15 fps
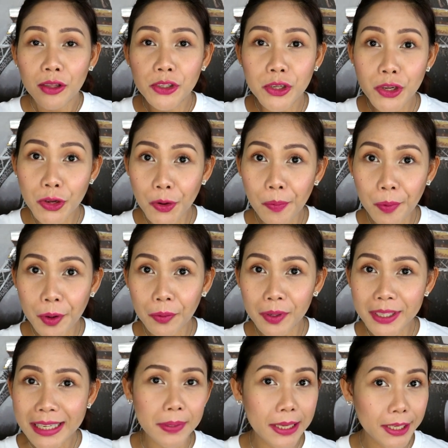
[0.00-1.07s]
to new
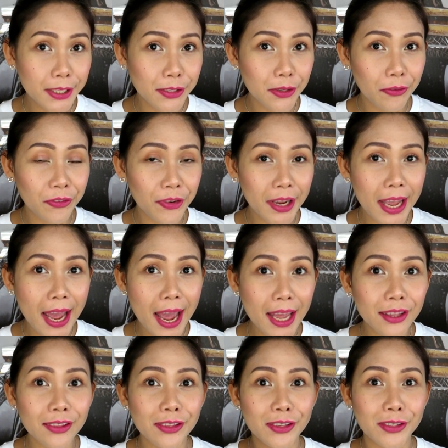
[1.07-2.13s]
viewers, please don't
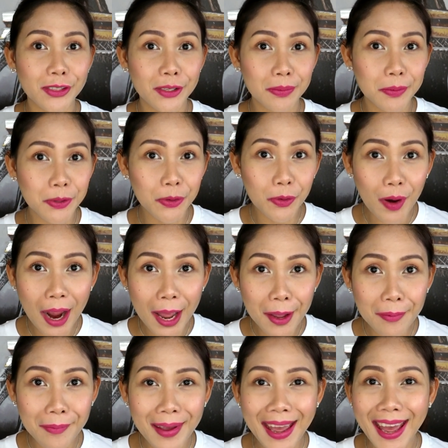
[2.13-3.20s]
forget to
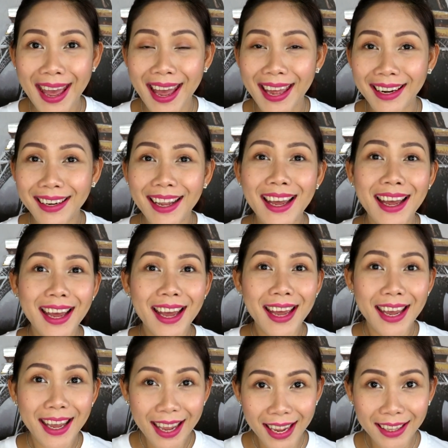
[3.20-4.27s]
subscribe and
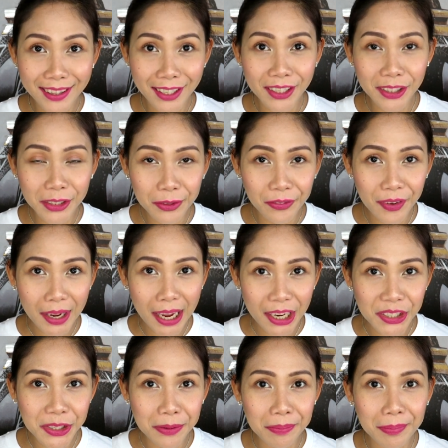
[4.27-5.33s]
hit the
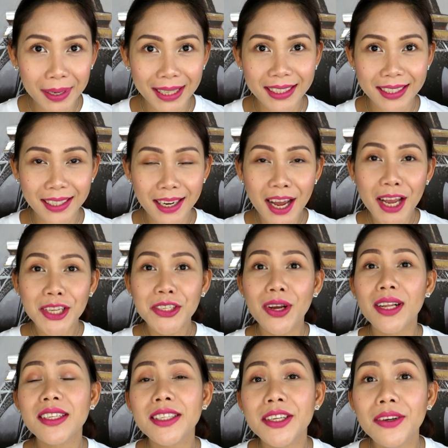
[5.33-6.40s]
notification button. So
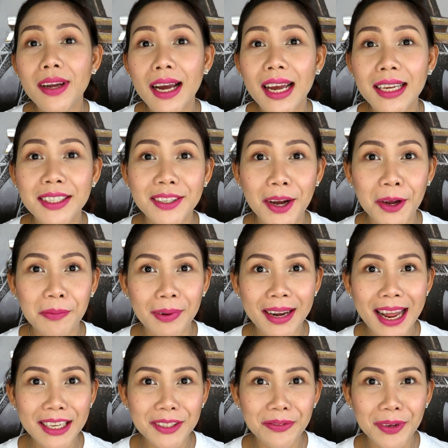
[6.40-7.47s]
I'll see you guys on my
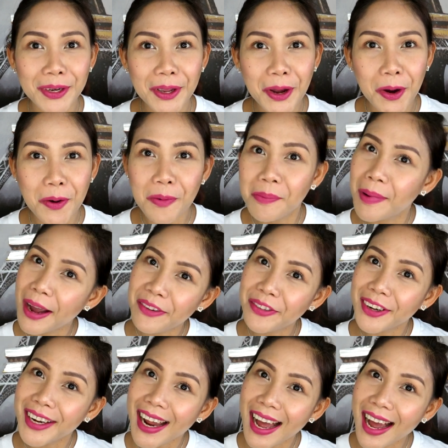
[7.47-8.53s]
next video. Bye
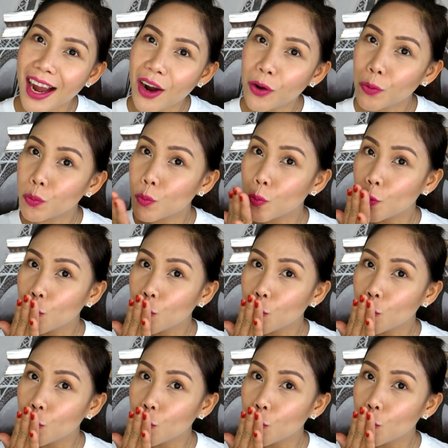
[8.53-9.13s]
for now.